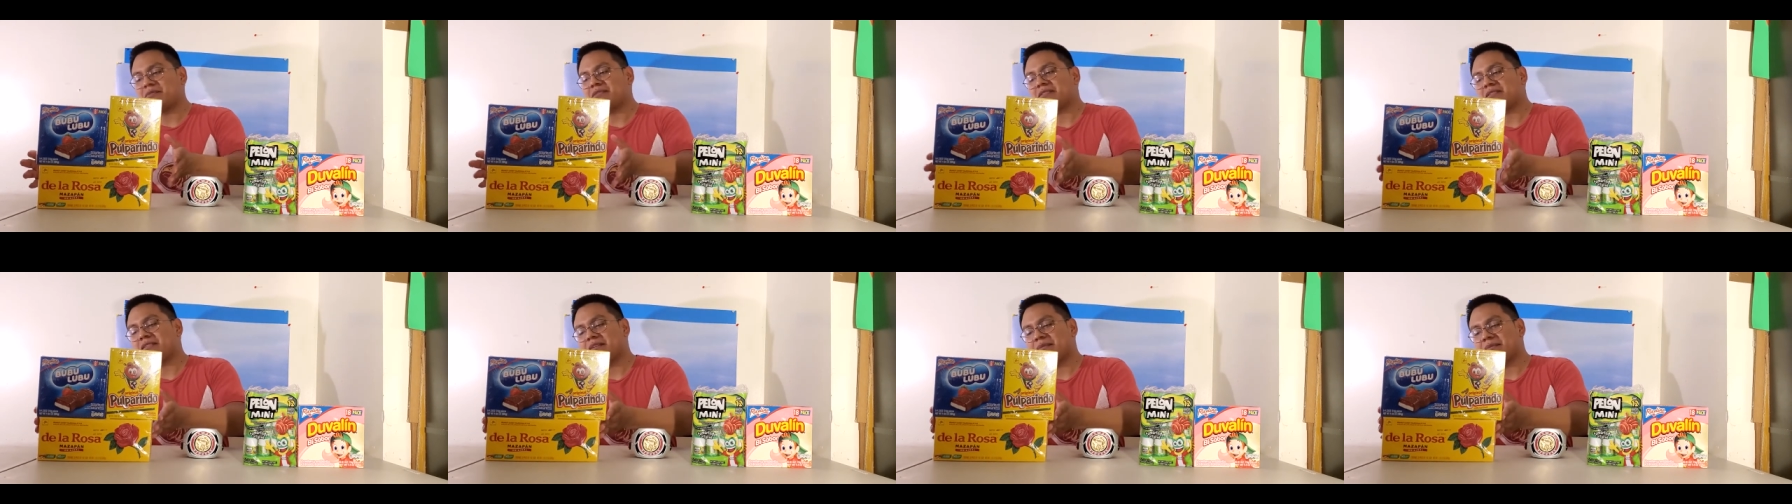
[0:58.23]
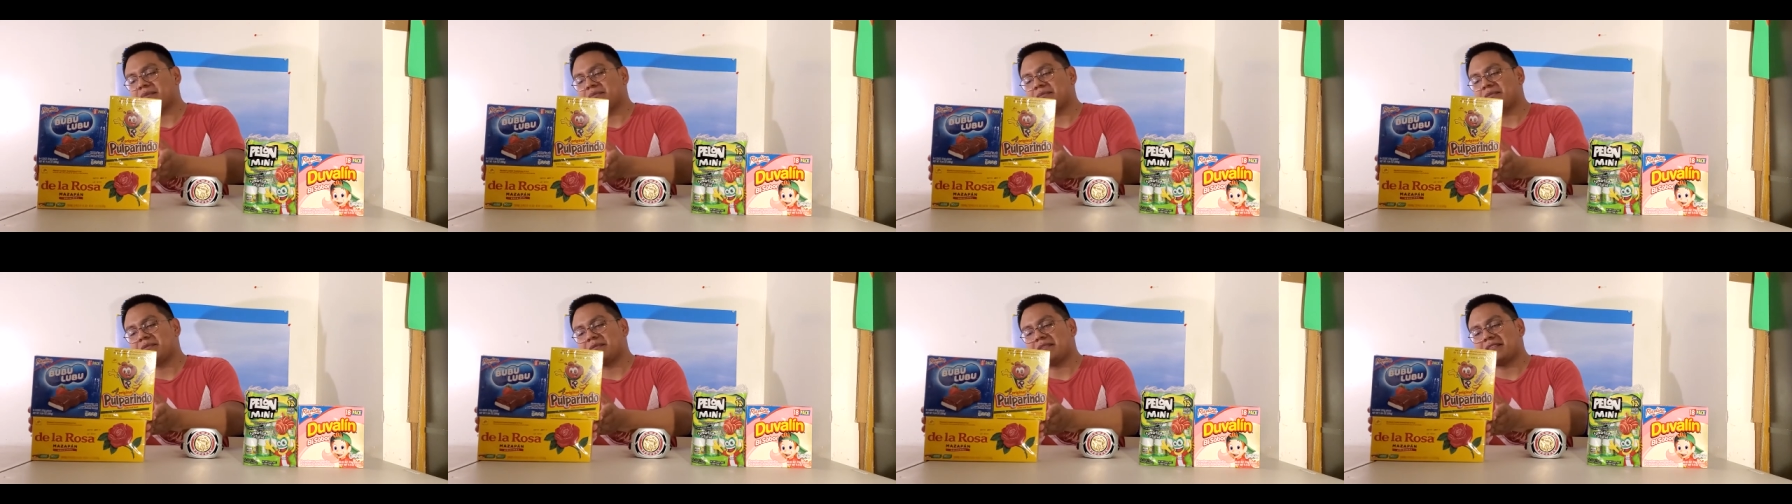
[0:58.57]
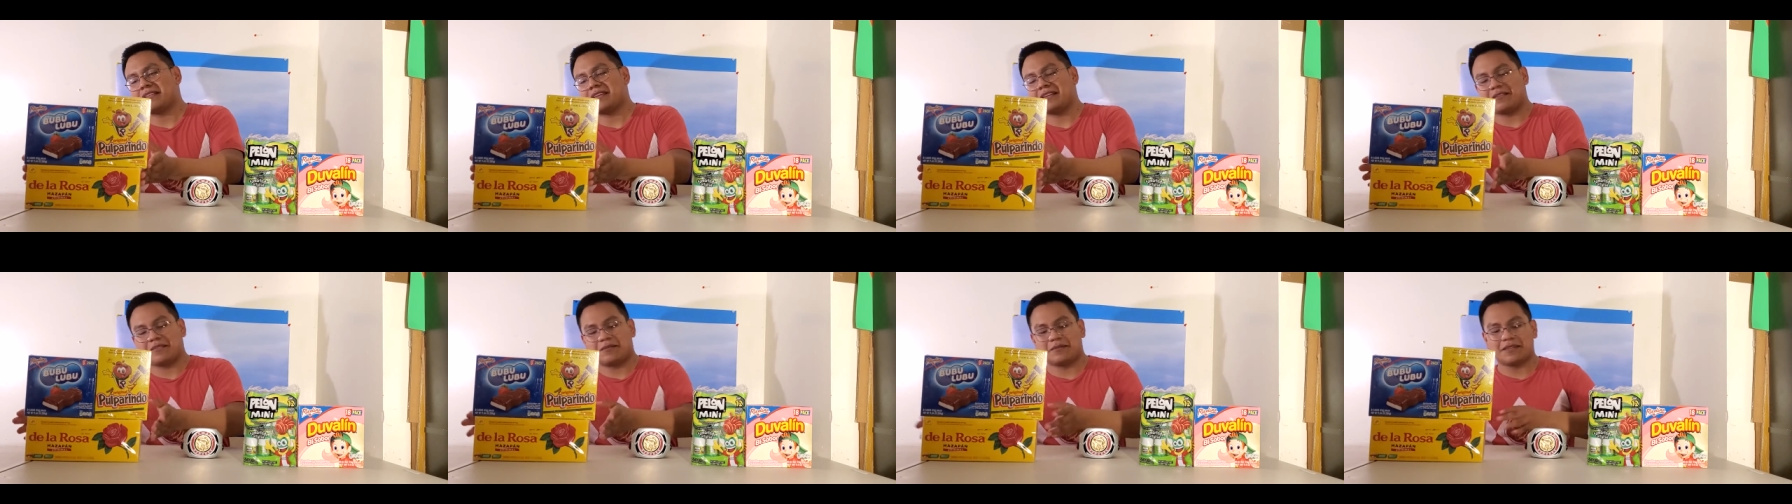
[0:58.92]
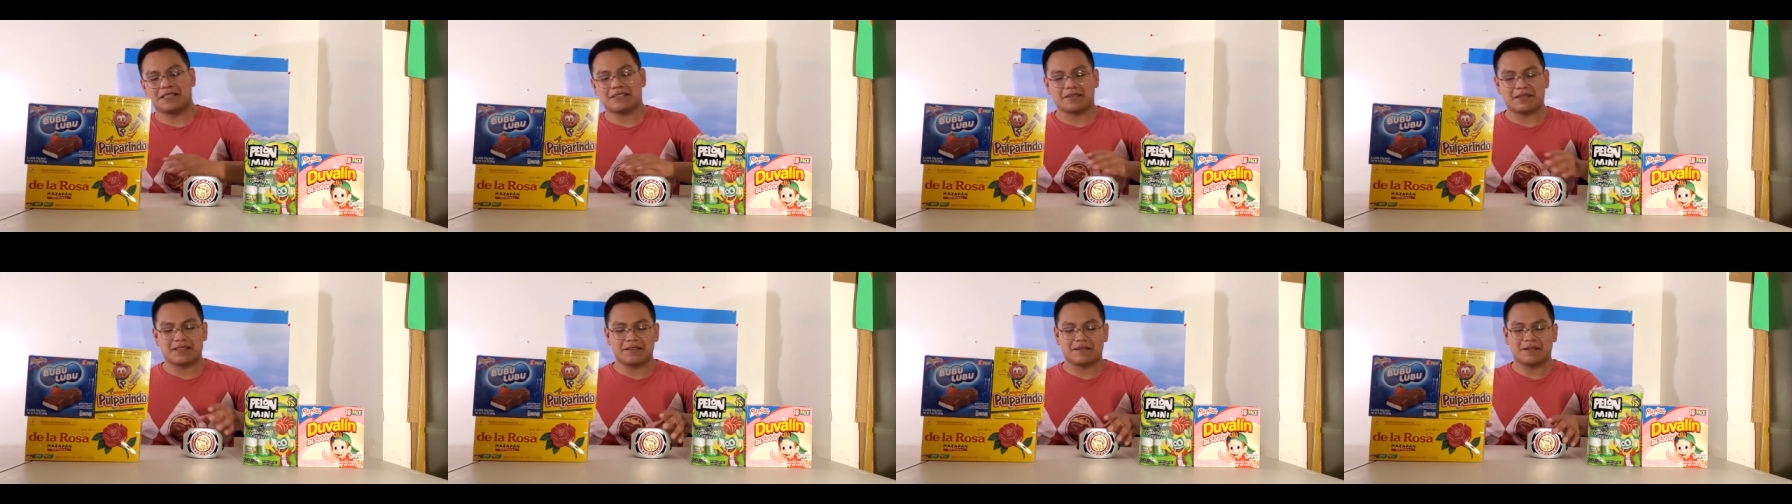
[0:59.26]
So let me move this out of the way
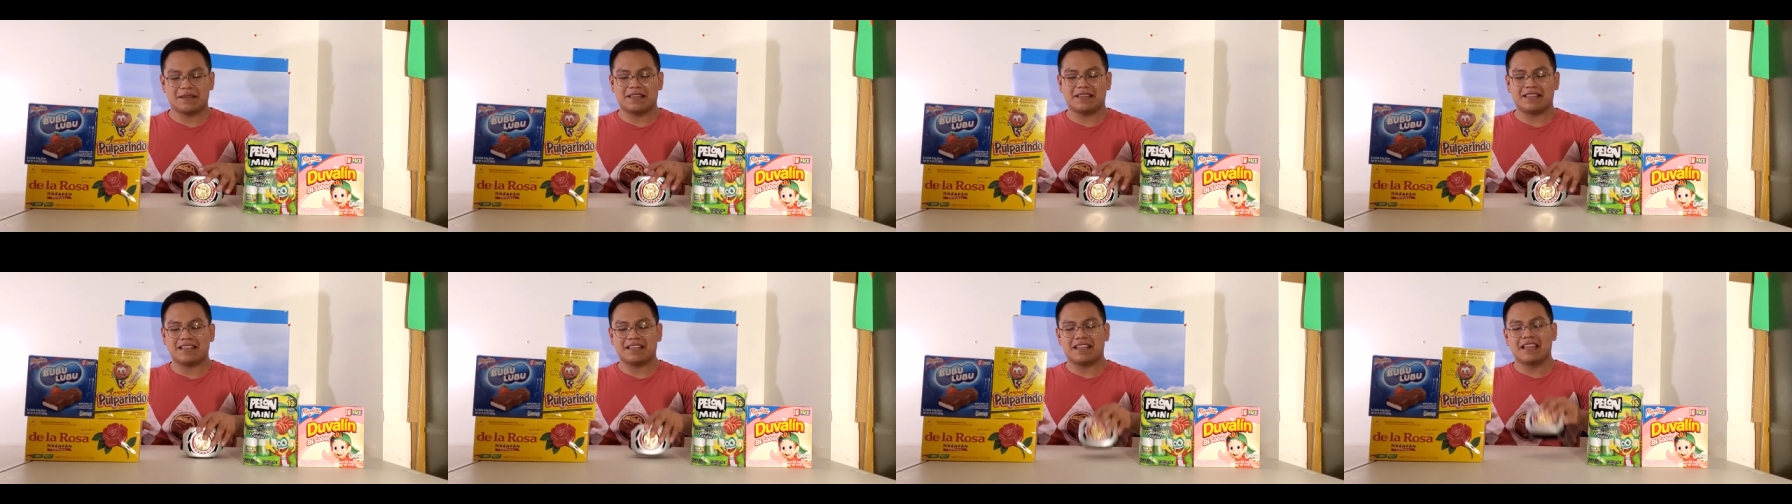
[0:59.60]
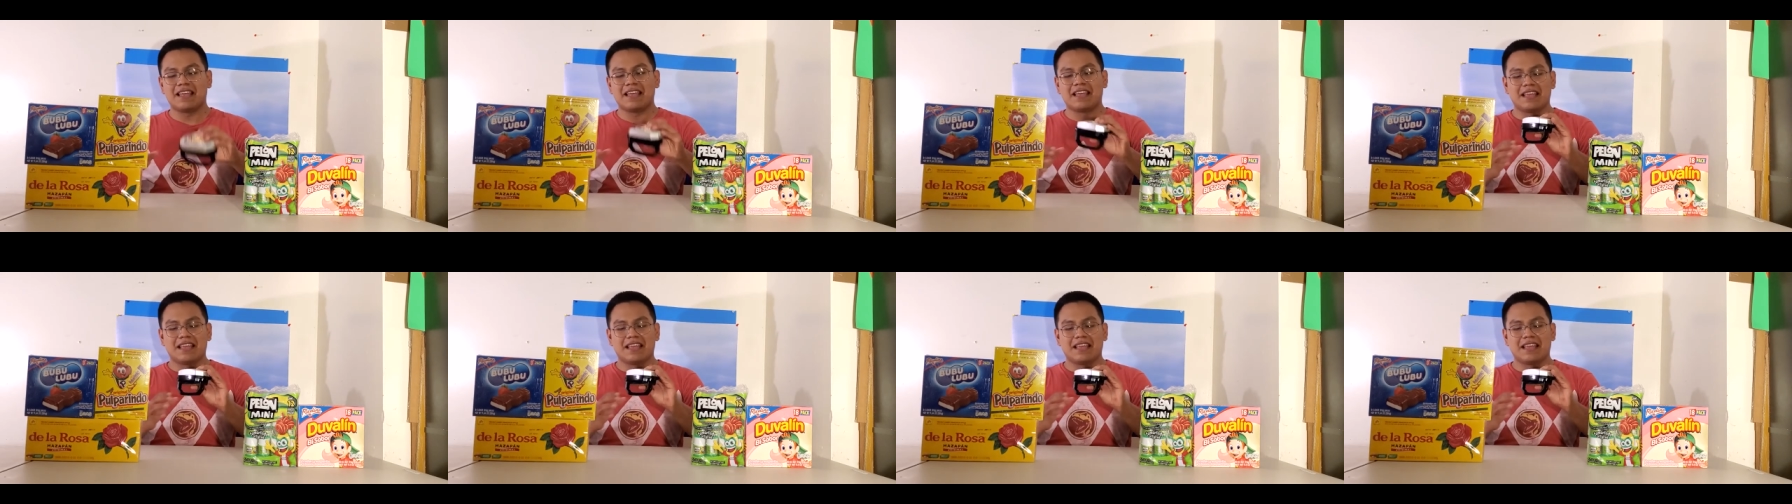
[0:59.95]
so I don't hit it.